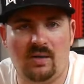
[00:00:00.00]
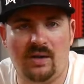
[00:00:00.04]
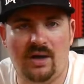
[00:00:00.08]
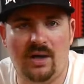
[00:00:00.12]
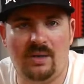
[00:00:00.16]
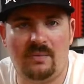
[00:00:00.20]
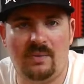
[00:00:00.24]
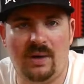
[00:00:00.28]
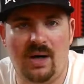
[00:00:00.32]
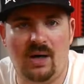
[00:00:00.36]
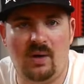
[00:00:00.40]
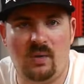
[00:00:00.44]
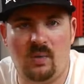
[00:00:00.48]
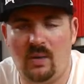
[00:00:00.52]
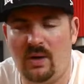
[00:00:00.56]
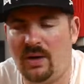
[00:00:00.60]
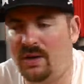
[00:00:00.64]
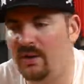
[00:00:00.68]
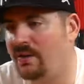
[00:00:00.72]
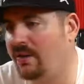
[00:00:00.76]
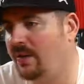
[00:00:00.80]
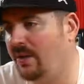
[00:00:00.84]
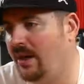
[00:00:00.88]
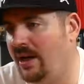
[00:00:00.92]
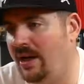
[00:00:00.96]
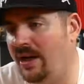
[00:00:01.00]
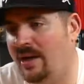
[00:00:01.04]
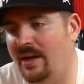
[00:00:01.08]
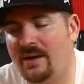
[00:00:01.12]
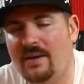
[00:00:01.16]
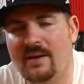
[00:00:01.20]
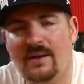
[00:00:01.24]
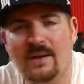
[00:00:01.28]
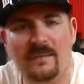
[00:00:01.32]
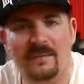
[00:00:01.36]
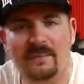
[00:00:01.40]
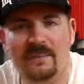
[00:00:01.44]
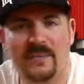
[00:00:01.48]
come out with,
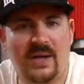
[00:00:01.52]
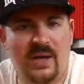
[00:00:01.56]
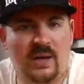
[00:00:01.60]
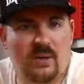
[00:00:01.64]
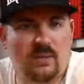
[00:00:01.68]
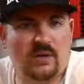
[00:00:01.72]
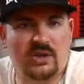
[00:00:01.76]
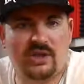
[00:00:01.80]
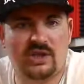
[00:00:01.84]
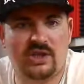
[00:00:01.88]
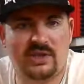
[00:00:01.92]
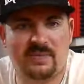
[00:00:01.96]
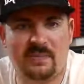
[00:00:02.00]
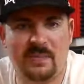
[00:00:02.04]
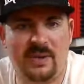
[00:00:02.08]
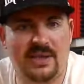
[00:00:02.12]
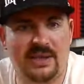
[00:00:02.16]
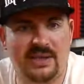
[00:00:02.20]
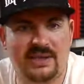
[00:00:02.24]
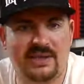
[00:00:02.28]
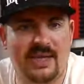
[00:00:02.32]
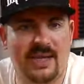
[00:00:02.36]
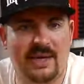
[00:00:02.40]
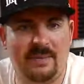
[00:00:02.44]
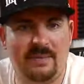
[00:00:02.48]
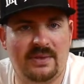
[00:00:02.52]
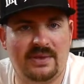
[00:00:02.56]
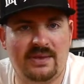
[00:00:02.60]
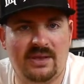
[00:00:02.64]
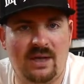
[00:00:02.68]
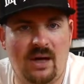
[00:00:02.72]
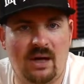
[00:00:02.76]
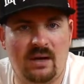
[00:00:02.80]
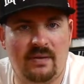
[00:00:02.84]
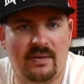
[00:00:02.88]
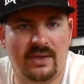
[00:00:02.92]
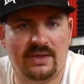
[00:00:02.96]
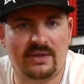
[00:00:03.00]
it would just be the same as
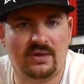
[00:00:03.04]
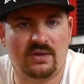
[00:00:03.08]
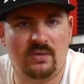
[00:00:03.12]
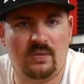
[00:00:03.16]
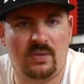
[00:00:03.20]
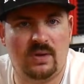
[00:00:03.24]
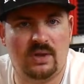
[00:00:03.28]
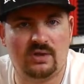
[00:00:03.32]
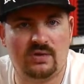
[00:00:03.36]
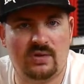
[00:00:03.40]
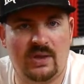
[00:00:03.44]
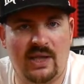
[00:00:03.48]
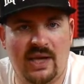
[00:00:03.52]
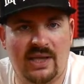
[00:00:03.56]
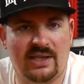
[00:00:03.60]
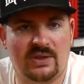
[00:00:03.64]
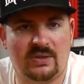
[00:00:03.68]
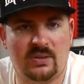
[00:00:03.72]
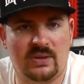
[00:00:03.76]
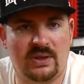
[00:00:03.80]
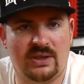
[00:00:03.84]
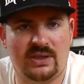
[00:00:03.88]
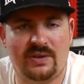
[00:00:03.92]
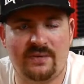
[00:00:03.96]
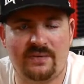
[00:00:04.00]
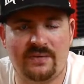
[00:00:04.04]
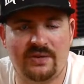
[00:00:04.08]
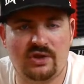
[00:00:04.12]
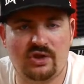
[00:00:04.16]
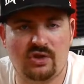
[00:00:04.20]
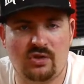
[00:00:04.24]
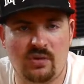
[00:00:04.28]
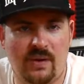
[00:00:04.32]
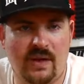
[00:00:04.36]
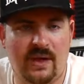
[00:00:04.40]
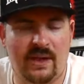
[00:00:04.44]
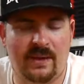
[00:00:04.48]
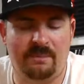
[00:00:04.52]
the RX 200S with a different
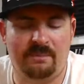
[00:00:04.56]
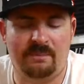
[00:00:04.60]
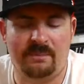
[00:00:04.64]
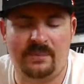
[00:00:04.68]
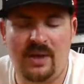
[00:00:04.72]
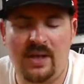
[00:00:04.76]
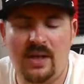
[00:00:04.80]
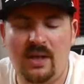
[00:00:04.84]
screen.